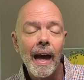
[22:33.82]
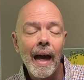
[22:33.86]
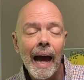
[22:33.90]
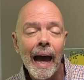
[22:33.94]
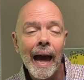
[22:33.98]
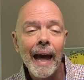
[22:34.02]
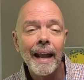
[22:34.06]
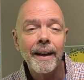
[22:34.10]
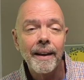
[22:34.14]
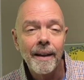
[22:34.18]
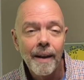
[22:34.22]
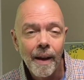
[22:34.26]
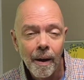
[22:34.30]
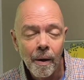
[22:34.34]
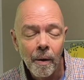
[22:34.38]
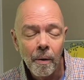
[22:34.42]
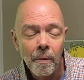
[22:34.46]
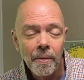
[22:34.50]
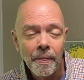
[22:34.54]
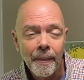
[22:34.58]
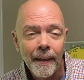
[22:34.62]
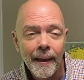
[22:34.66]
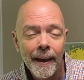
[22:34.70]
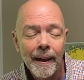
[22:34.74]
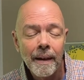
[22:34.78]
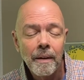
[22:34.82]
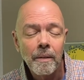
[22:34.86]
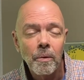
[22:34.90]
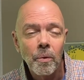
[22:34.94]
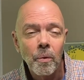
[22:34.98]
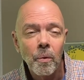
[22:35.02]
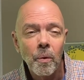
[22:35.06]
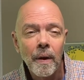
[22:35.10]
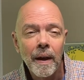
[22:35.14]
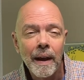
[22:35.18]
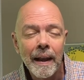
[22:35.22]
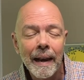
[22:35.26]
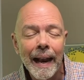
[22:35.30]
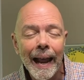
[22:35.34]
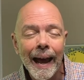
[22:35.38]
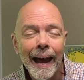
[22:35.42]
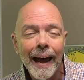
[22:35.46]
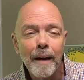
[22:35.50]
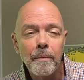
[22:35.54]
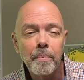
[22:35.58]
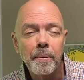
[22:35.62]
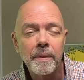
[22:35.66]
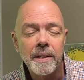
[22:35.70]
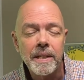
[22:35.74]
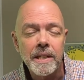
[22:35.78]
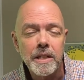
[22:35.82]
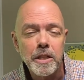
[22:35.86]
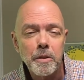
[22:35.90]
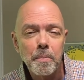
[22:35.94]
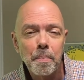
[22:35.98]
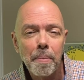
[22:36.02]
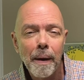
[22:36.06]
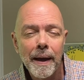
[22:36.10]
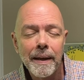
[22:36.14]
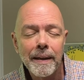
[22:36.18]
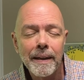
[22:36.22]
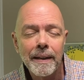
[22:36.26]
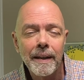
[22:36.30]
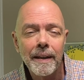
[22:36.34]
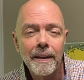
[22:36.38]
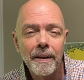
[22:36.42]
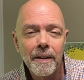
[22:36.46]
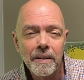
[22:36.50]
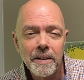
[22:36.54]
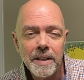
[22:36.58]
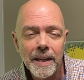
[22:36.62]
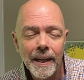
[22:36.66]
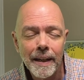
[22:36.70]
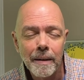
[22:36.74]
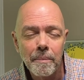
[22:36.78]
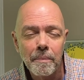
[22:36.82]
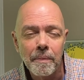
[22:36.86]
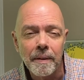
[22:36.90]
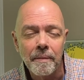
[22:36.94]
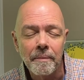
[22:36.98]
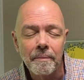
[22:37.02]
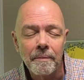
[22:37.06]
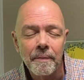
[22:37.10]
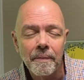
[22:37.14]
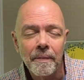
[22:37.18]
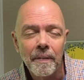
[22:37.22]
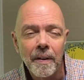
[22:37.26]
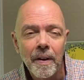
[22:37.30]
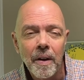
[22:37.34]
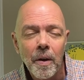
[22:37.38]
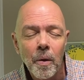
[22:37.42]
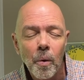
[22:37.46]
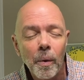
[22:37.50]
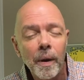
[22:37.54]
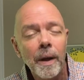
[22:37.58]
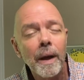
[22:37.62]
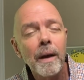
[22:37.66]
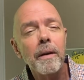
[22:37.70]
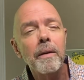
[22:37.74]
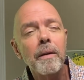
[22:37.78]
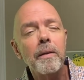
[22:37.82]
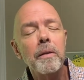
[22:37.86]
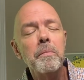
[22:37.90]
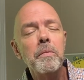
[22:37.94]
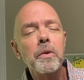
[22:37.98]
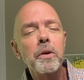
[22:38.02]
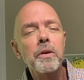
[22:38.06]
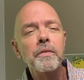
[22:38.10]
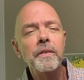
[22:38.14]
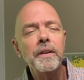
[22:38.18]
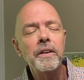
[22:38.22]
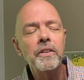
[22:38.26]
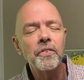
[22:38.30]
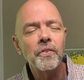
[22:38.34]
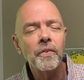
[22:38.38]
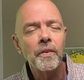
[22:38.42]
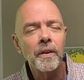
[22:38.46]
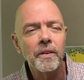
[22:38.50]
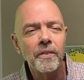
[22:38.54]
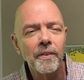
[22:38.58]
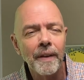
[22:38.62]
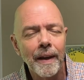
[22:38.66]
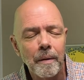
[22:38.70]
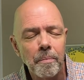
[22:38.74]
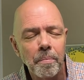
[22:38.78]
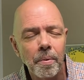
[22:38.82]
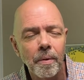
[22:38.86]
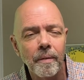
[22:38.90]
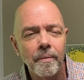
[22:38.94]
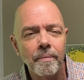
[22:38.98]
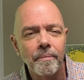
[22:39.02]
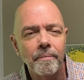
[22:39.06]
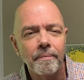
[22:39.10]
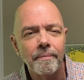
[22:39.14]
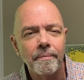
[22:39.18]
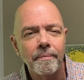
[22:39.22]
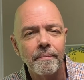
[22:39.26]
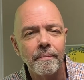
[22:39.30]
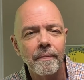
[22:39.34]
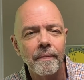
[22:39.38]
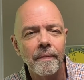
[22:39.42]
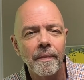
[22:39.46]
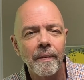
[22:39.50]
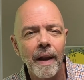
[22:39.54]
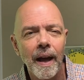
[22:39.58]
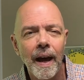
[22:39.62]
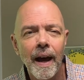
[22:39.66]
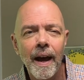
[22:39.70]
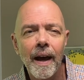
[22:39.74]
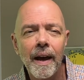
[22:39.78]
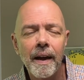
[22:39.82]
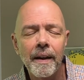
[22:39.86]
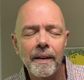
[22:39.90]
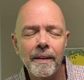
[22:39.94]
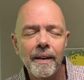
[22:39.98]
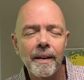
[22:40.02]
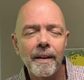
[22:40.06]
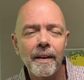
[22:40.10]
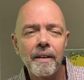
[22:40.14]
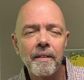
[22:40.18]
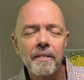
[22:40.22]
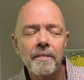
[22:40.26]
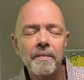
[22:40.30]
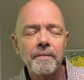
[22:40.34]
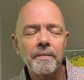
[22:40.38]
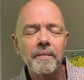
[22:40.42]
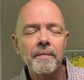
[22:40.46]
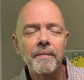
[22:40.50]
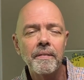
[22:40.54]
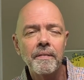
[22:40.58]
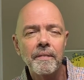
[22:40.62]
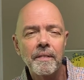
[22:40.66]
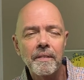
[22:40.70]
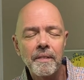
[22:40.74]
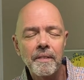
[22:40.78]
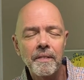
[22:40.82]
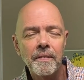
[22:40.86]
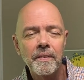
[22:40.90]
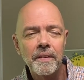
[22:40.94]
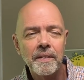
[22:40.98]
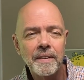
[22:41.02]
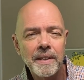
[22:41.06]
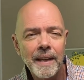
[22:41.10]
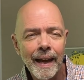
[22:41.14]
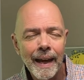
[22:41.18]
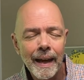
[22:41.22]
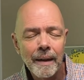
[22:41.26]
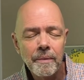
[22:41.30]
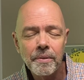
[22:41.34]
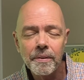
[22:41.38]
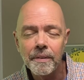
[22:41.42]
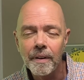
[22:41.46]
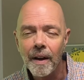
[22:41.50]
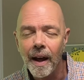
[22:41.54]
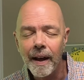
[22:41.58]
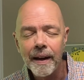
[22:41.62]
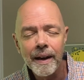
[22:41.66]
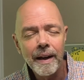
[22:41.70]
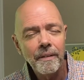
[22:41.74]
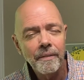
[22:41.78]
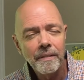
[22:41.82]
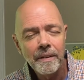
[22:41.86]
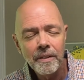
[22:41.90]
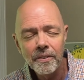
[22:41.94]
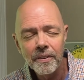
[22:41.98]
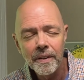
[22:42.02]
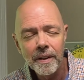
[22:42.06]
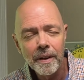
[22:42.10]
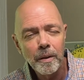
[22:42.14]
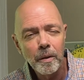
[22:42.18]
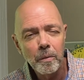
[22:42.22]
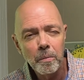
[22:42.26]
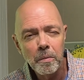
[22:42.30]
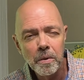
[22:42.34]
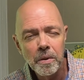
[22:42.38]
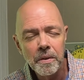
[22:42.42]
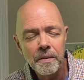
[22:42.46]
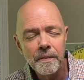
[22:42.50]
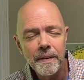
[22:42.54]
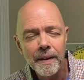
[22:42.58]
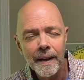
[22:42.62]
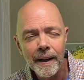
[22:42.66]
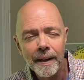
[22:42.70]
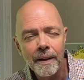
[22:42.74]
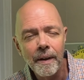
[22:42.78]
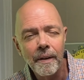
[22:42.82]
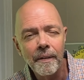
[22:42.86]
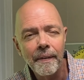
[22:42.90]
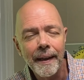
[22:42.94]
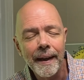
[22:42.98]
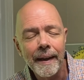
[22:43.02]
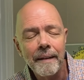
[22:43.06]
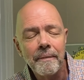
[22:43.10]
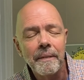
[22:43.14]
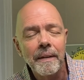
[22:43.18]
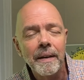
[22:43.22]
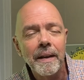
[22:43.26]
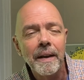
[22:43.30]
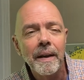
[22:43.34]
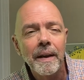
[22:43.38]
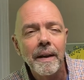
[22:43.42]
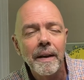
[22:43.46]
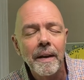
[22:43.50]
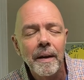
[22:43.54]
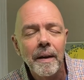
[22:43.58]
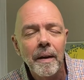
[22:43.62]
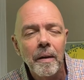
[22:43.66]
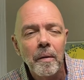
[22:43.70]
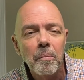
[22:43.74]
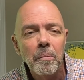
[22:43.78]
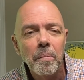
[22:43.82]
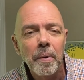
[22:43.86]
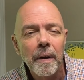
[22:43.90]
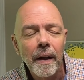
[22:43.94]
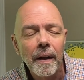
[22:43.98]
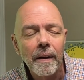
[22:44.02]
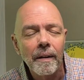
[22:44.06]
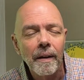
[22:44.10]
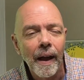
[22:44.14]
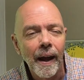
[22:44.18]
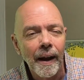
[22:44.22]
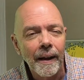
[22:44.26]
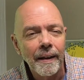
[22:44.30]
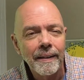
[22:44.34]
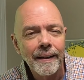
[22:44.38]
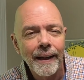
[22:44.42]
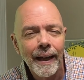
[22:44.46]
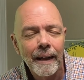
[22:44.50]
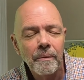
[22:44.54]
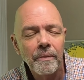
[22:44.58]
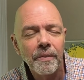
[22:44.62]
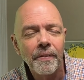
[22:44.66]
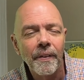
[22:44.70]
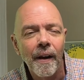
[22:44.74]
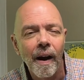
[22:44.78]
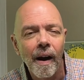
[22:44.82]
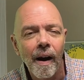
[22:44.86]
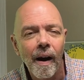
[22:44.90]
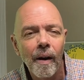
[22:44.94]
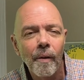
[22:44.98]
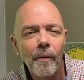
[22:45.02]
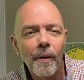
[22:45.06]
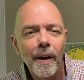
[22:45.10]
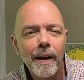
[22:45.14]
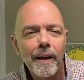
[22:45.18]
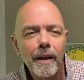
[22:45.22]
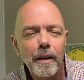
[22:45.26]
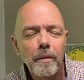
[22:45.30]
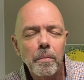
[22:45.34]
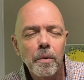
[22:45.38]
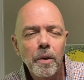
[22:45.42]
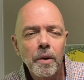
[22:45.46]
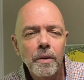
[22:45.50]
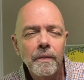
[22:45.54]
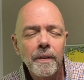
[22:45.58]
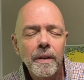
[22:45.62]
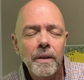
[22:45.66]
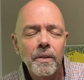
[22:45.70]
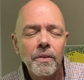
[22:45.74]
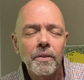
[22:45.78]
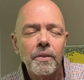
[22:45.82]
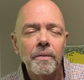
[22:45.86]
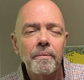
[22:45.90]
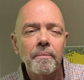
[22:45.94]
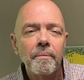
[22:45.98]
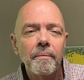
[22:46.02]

I know that when I participate in entertainment, we go to the movies, for example, a lot of the times, not every single movie, I know that, but a lot of times the R rated movies.